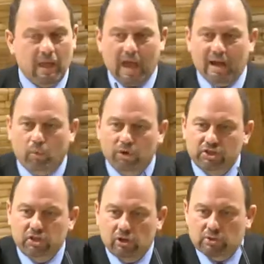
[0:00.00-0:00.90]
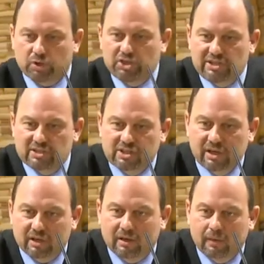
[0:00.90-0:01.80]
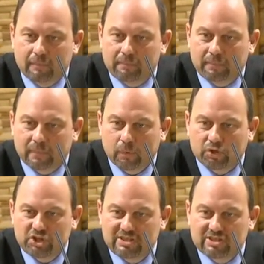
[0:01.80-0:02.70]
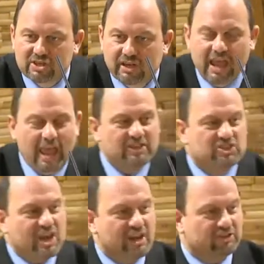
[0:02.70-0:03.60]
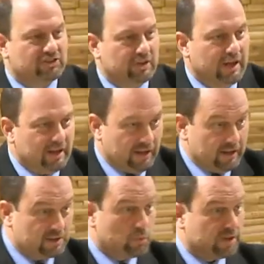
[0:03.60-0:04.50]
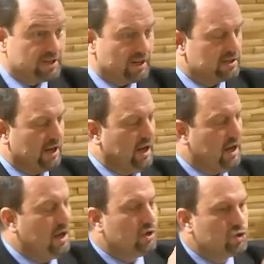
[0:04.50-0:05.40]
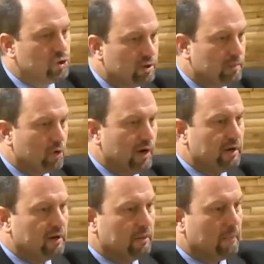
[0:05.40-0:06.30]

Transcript: And I want you to notice what Jesus did. What Jesus did. It says, this is what it says. He took the bread,